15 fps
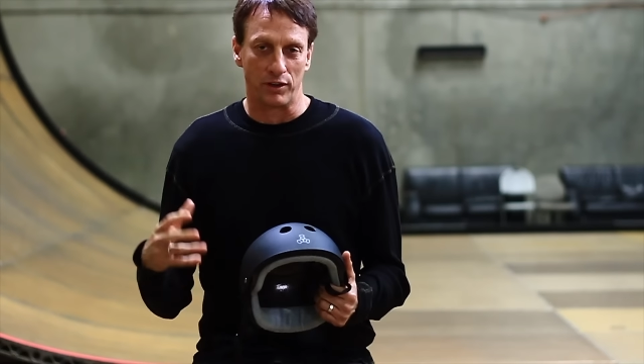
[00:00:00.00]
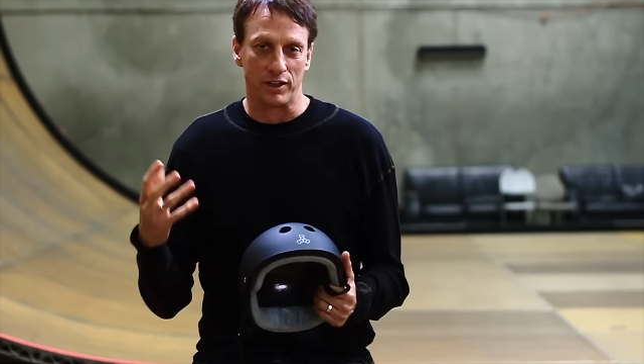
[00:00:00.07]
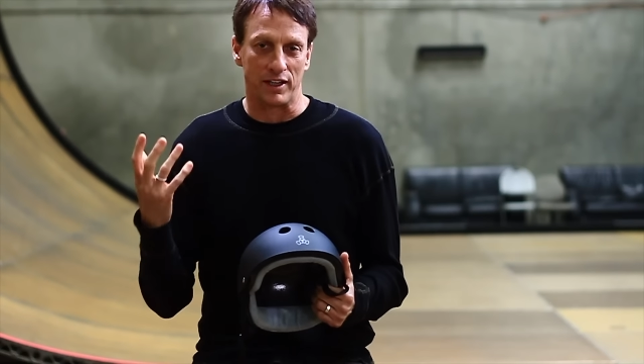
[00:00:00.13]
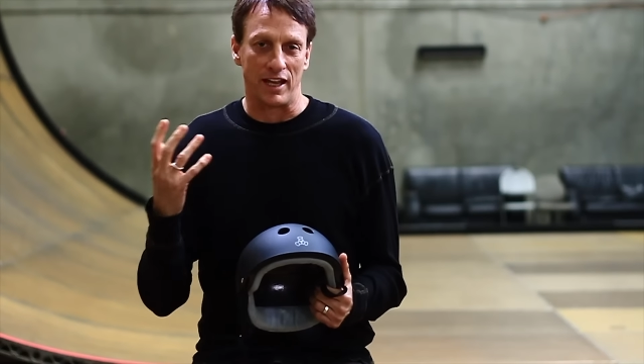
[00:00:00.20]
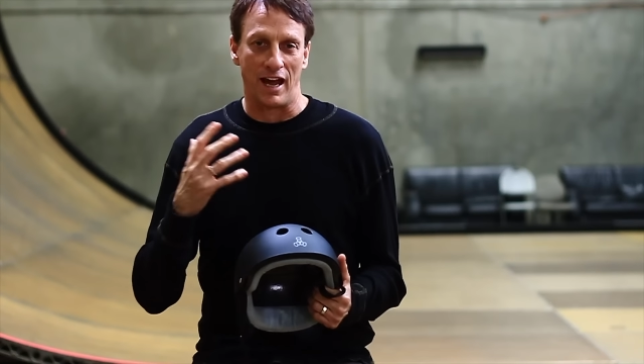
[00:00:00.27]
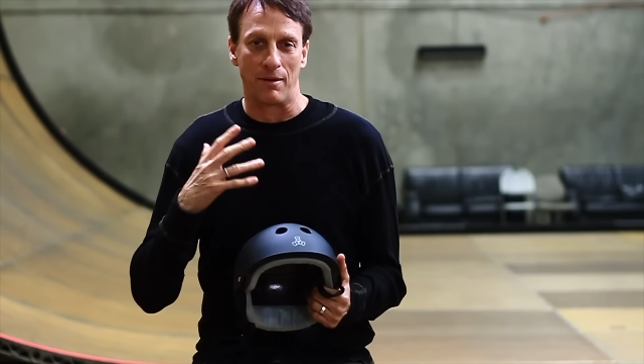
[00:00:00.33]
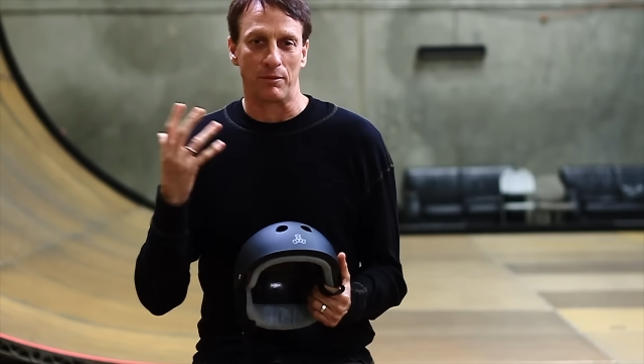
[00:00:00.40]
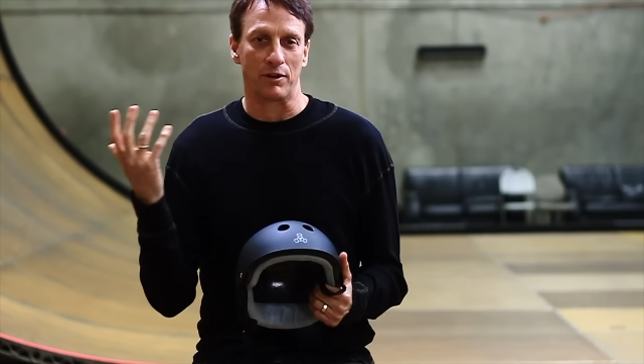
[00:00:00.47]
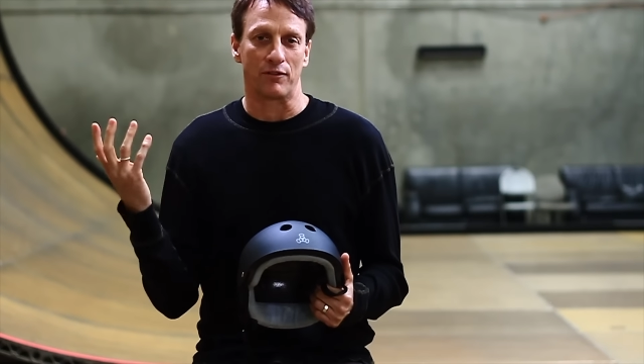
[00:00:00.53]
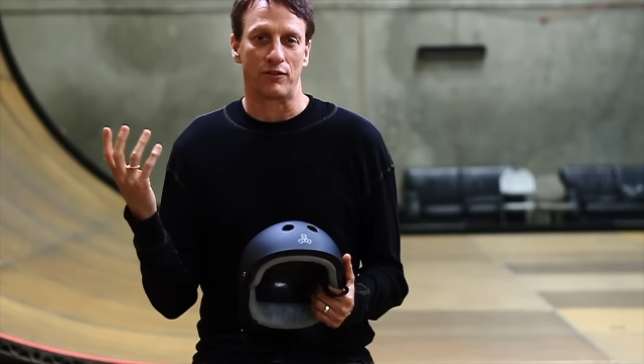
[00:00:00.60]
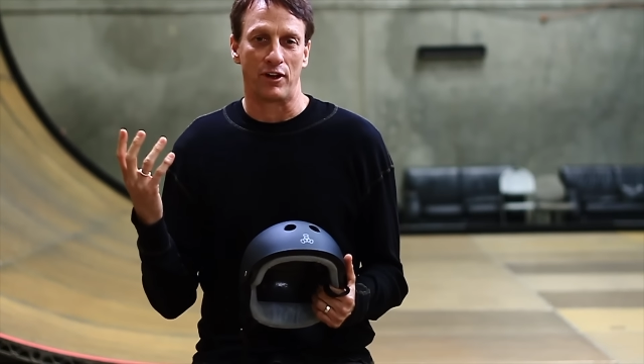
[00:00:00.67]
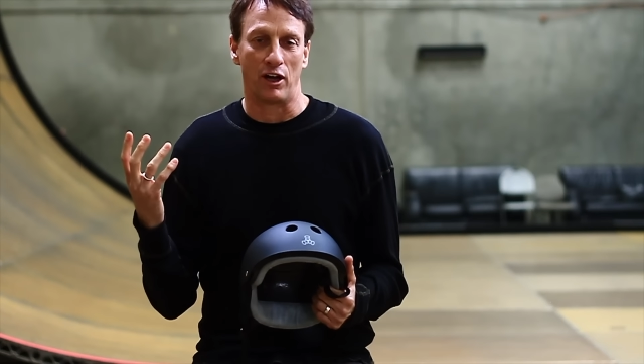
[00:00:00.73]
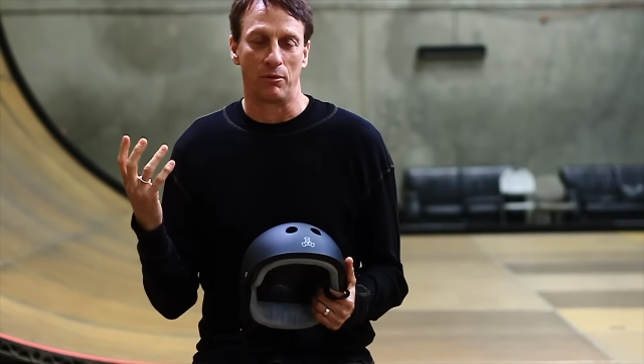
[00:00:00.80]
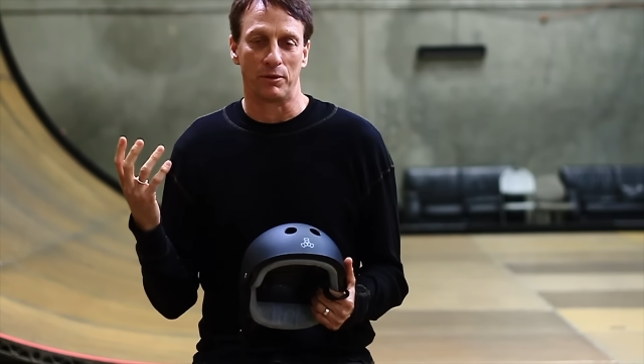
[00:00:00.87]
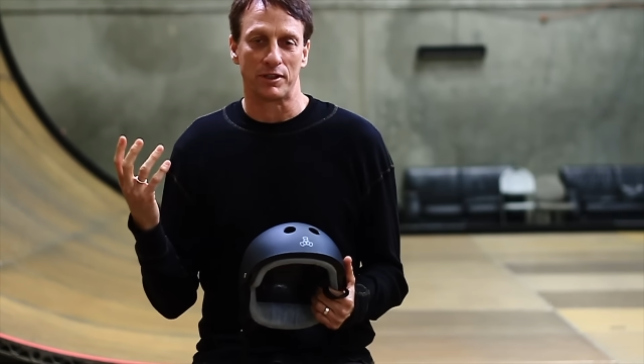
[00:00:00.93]
the gamut of
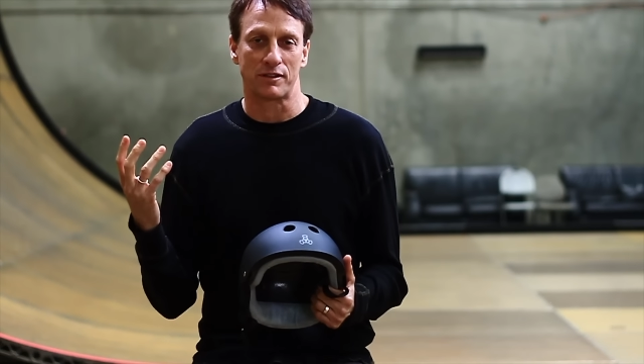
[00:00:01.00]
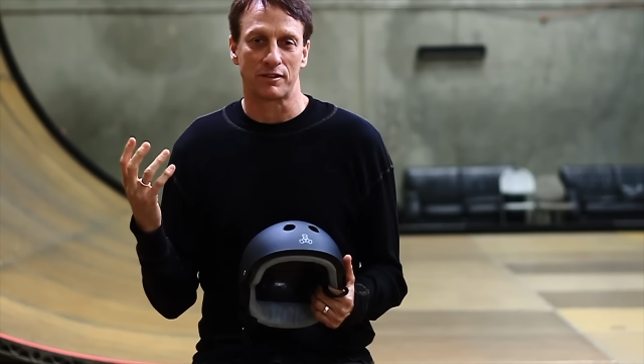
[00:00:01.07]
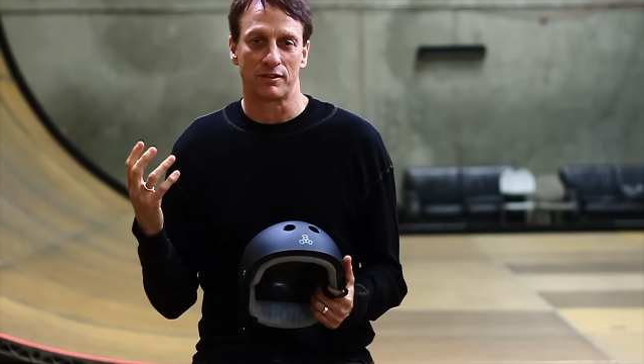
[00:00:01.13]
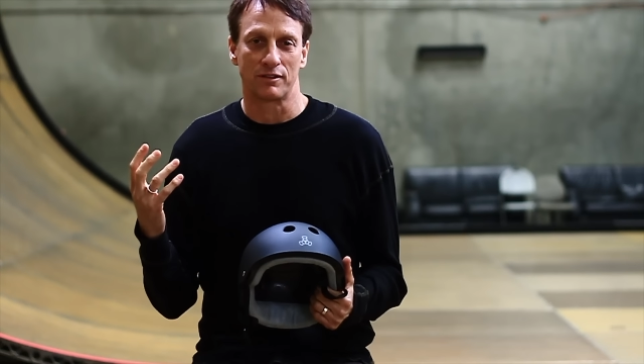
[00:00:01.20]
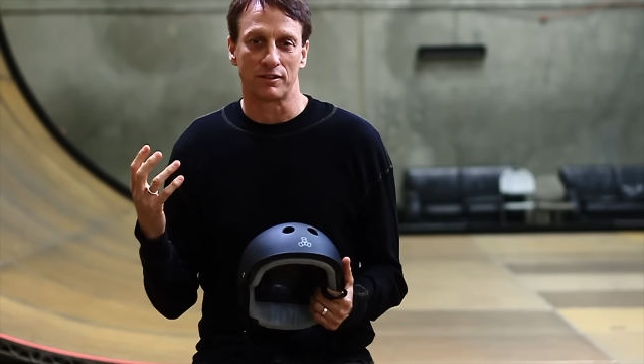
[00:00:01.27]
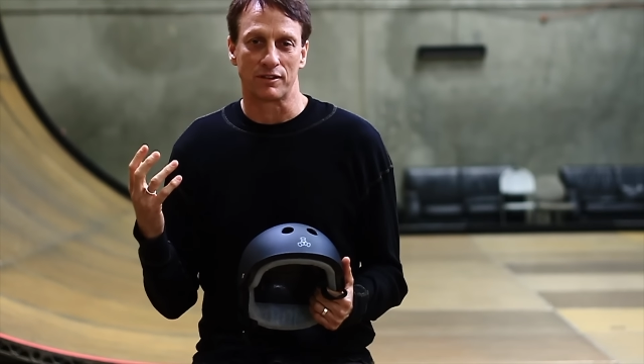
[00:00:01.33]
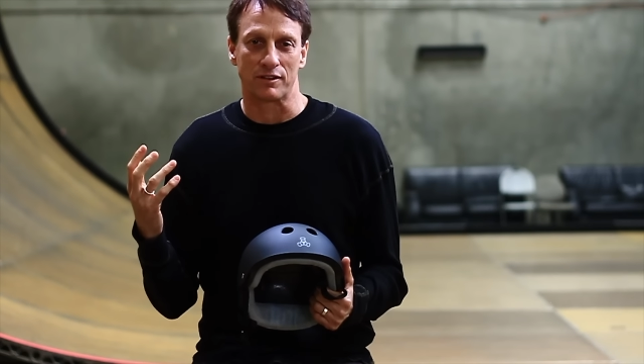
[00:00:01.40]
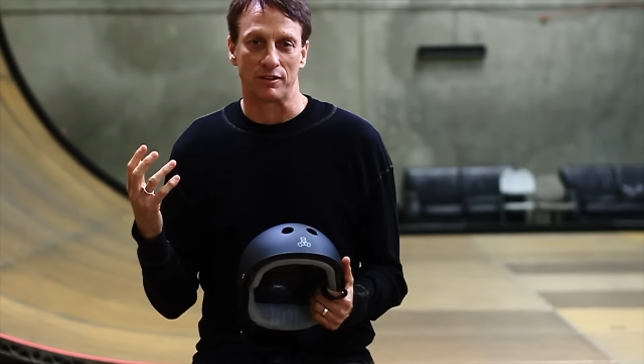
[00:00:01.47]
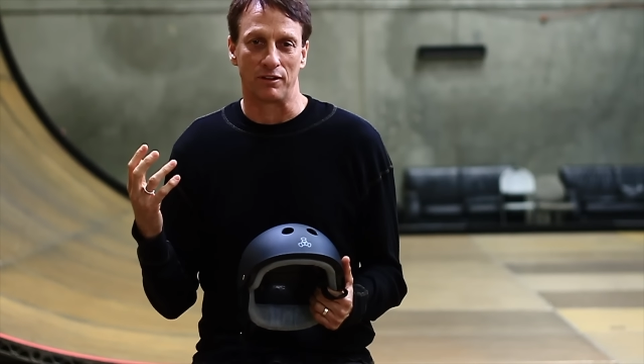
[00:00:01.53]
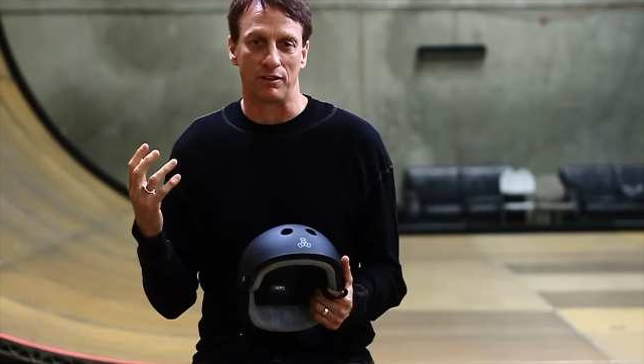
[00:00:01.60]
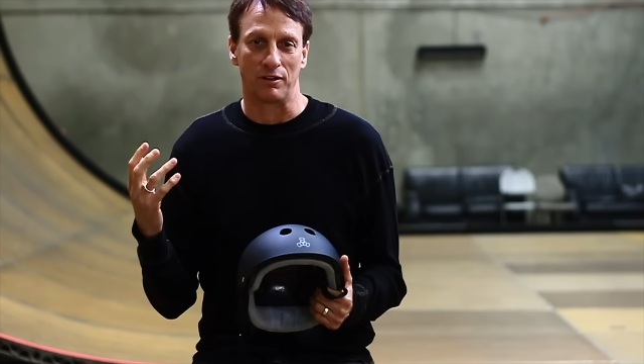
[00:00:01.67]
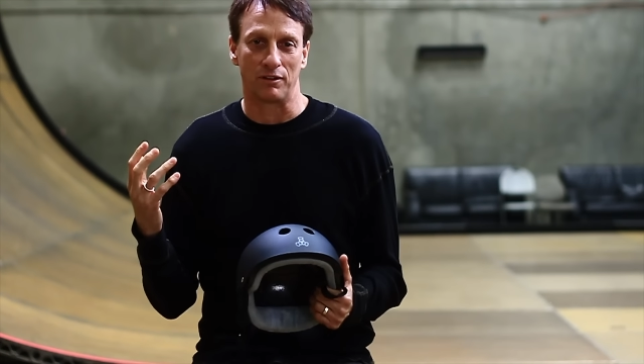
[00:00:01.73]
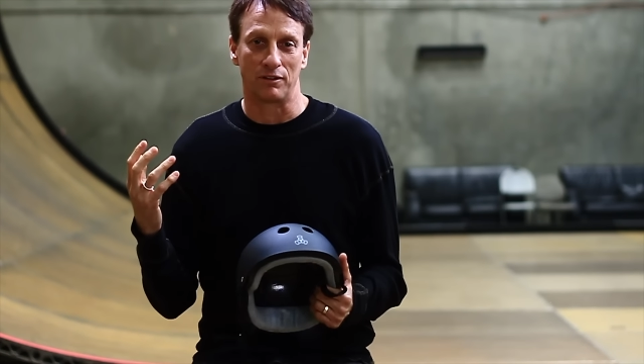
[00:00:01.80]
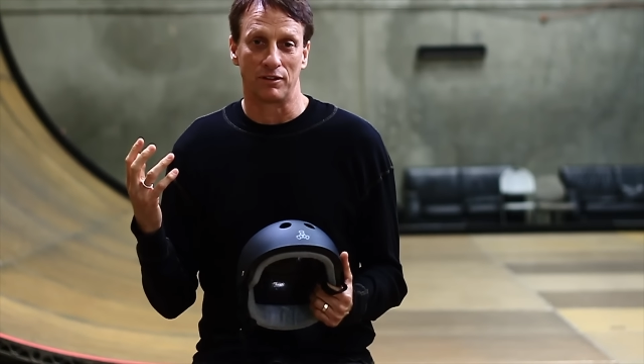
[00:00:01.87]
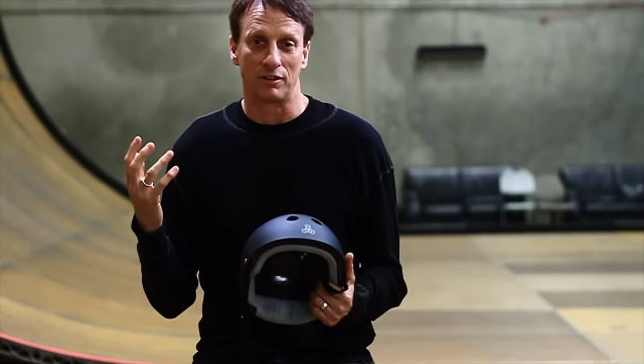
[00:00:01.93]
helmets,
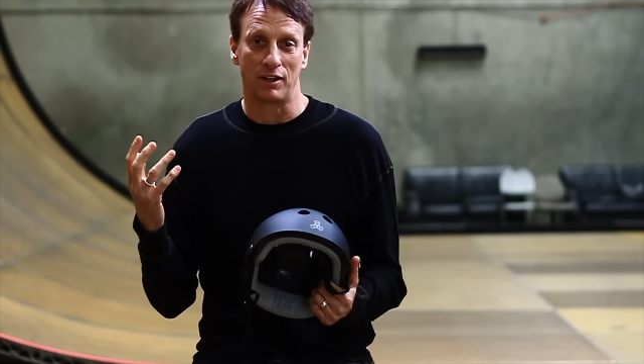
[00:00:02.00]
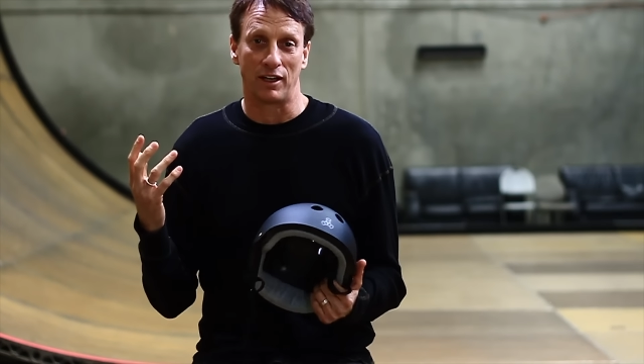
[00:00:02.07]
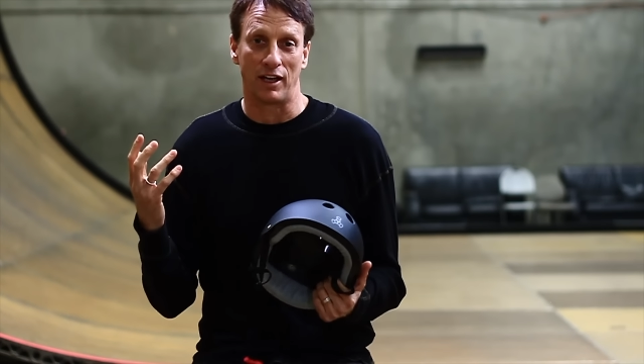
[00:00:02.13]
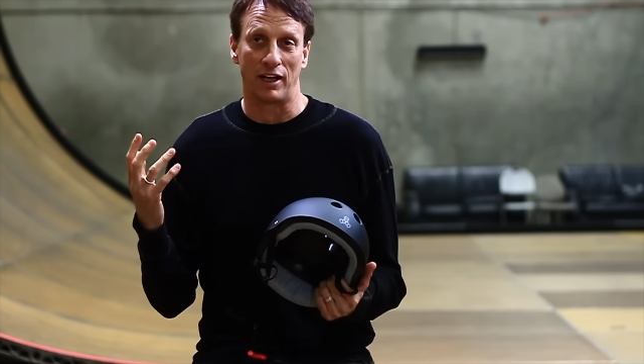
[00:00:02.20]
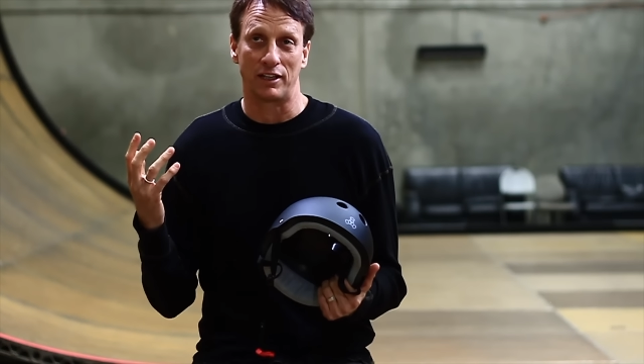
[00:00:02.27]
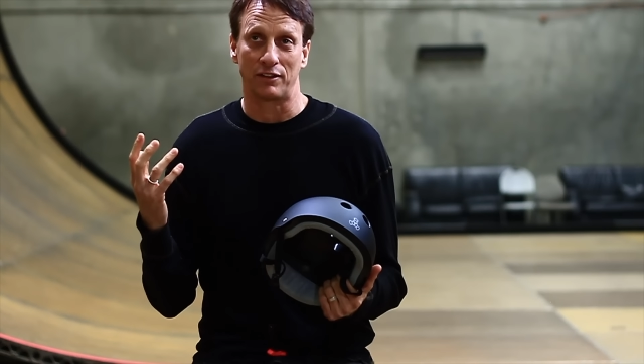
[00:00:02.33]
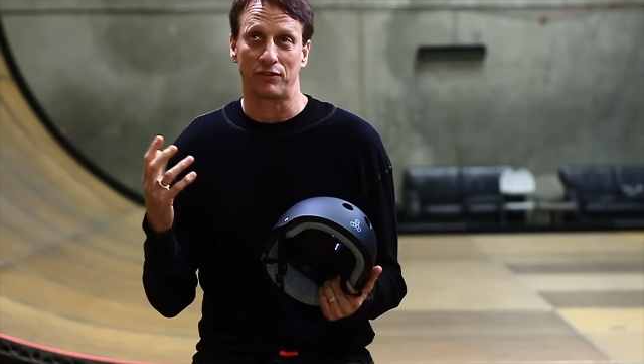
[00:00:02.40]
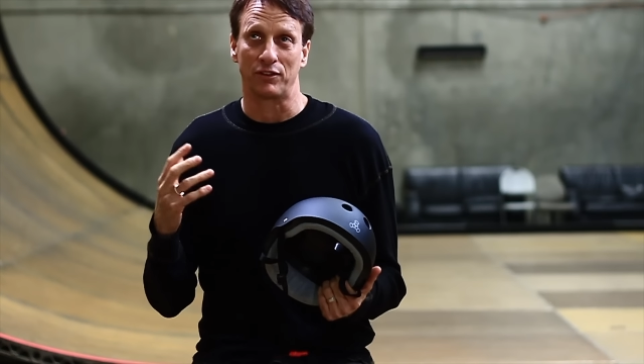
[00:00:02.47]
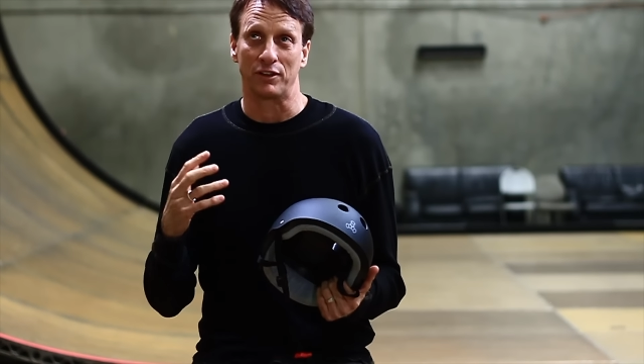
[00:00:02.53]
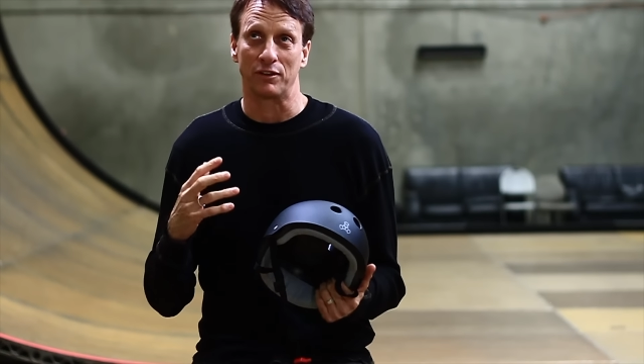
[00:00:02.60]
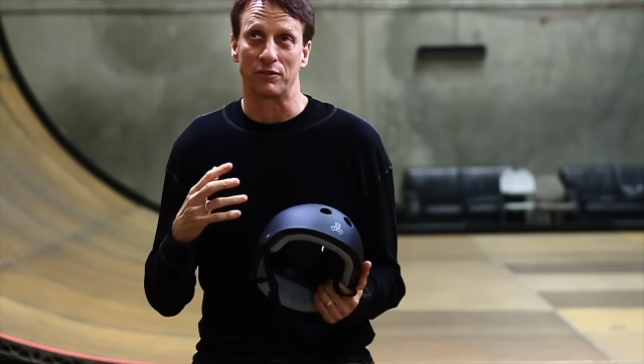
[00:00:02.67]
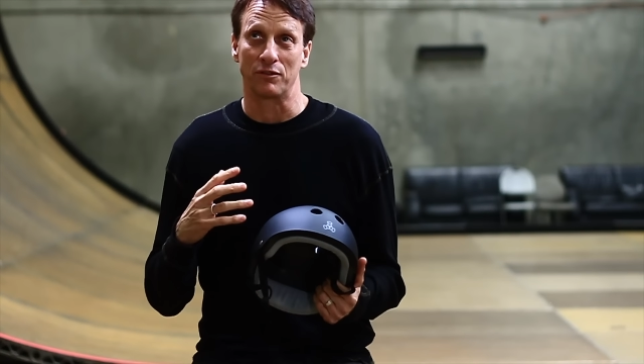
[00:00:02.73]
so I definitely